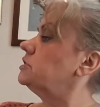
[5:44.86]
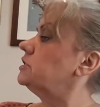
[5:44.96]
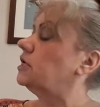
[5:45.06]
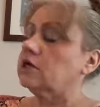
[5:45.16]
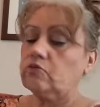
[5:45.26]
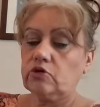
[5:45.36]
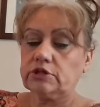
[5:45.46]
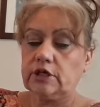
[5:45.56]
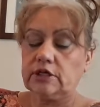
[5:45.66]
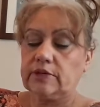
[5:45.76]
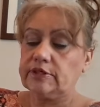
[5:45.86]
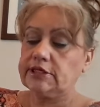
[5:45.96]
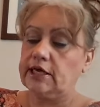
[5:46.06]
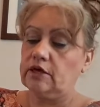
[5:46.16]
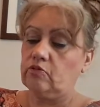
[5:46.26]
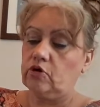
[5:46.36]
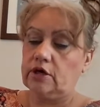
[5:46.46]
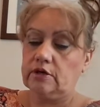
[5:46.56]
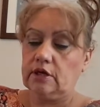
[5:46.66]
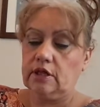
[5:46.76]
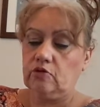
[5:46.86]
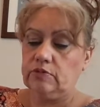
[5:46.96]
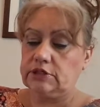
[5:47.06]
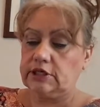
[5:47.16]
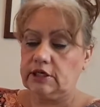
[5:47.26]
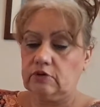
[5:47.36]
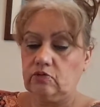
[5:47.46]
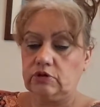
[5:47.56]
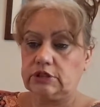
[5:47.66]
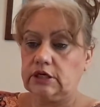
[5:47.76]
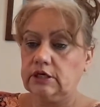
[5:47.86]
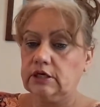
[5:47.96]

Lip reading: micellar water. That's a micellar water, a little micellar water.